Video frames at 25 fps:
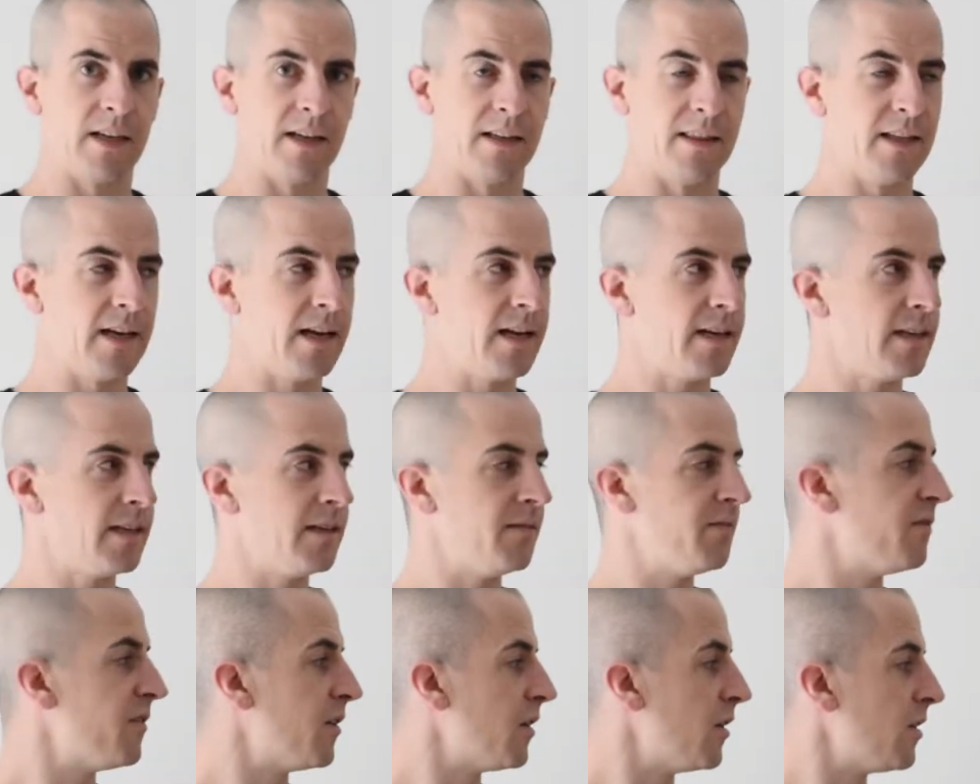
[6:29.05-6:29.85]
and that
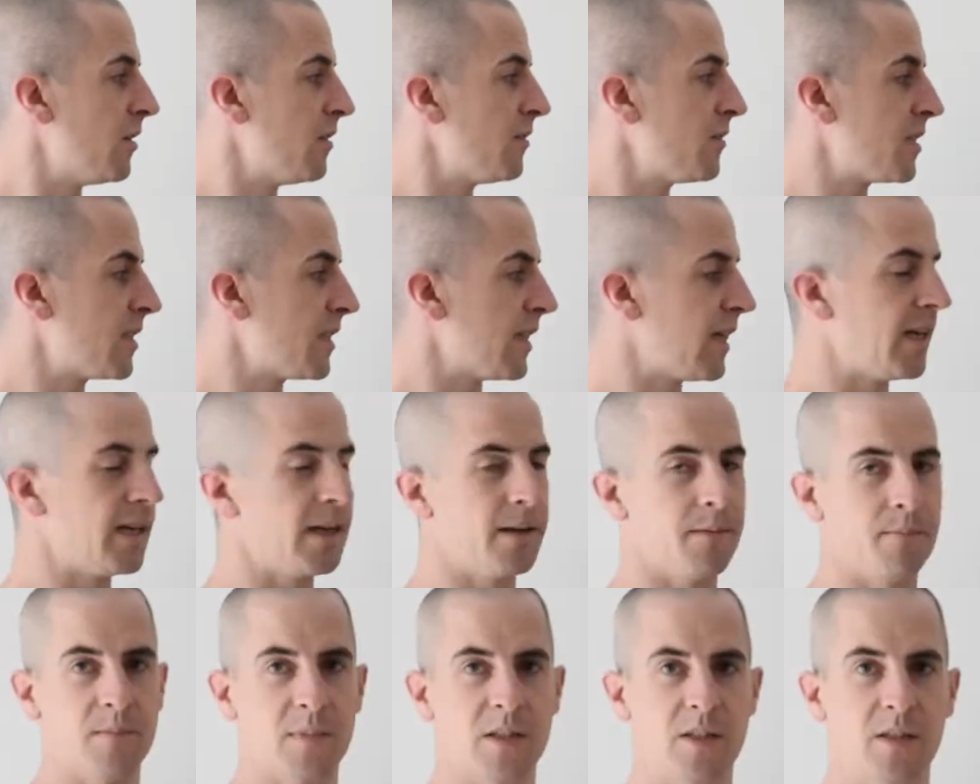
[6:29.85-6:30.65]
involves
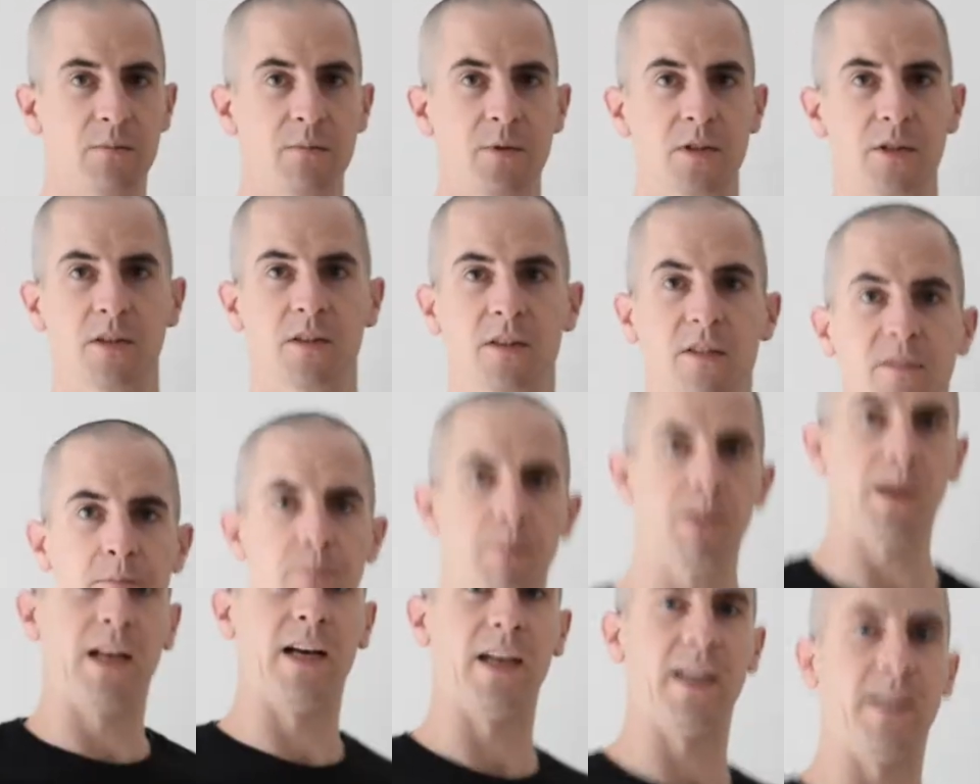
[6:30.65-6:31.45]
some sort of
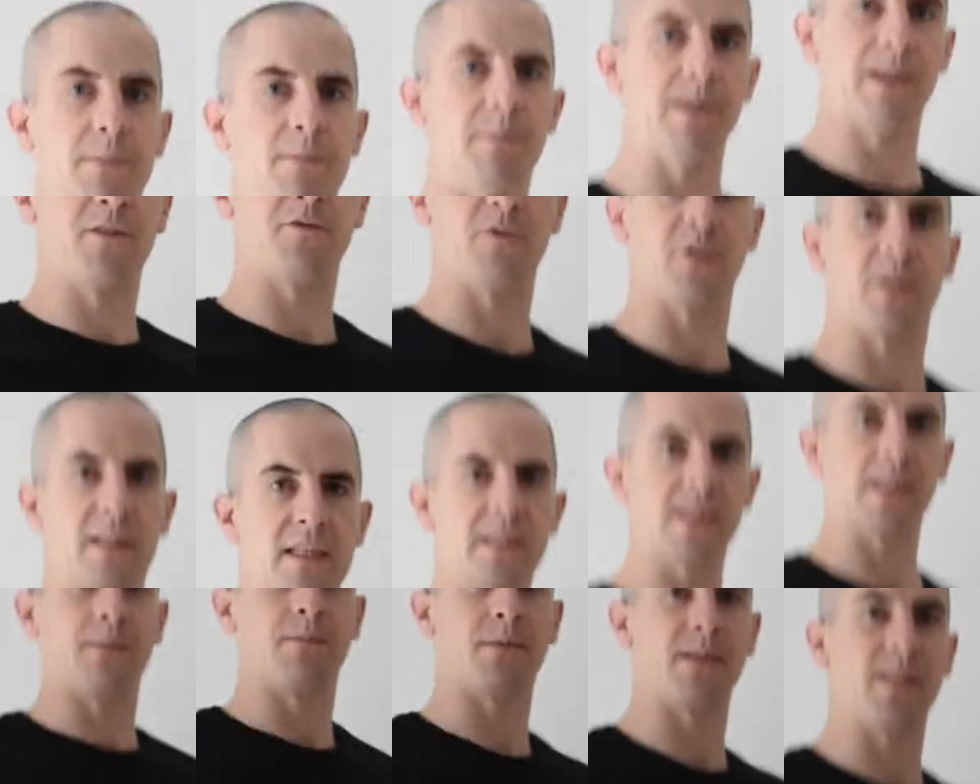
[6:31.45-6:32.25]
plyometric
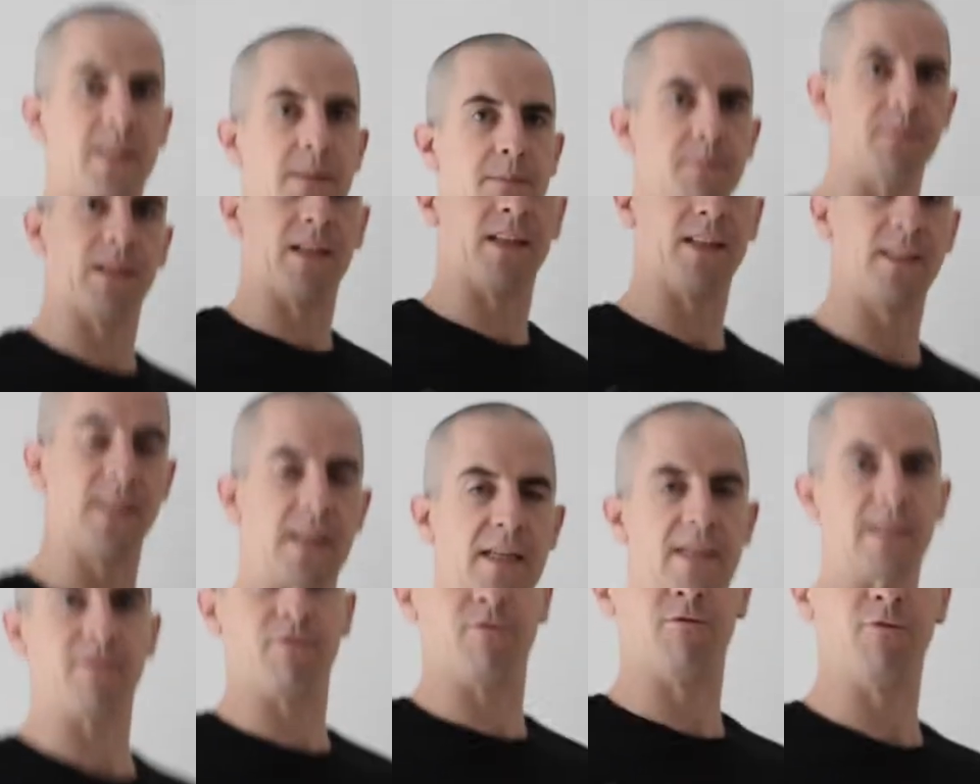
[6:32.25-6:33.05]
type stimulus,
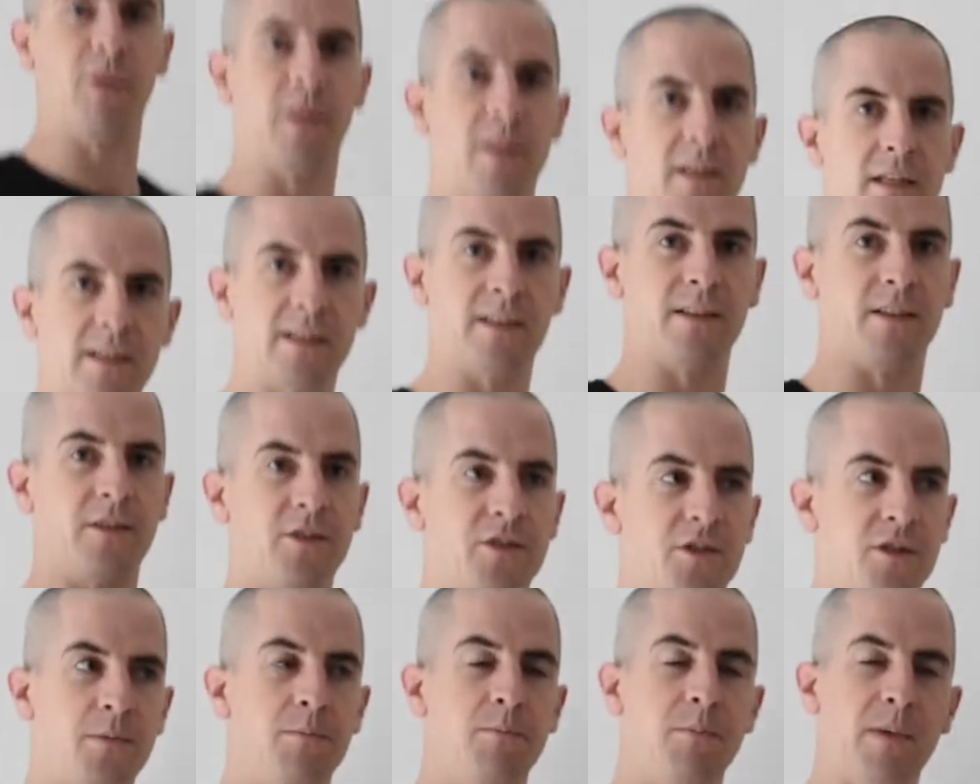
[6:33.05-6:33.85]
like running or
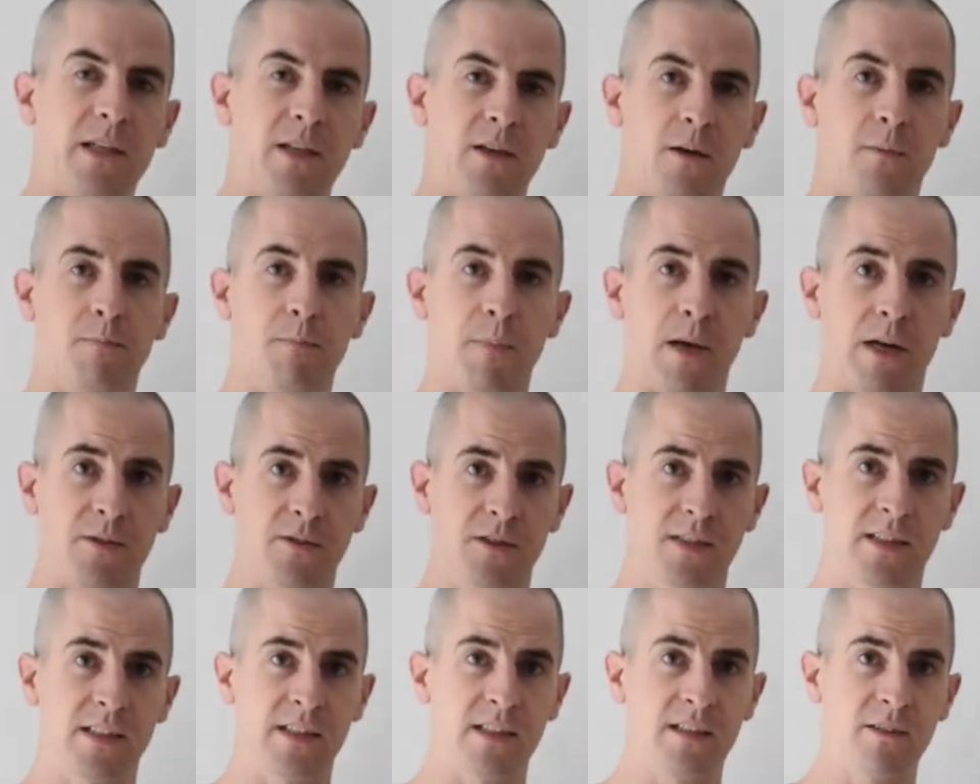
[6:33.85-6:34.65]
jumping or
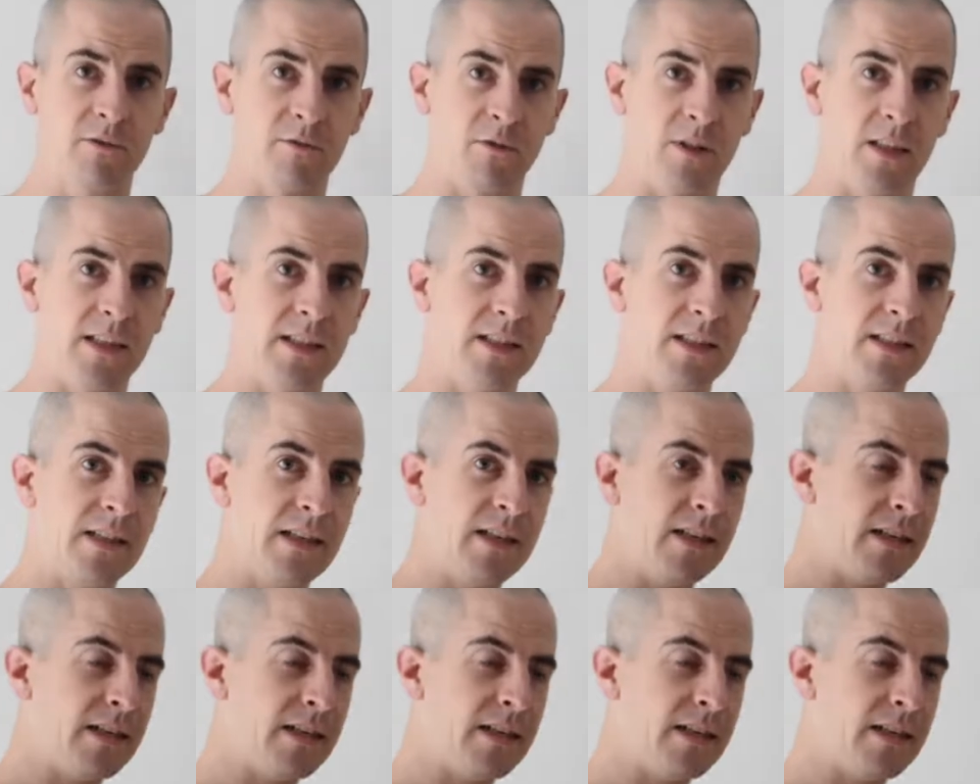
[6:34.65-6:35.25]
bouncing, right?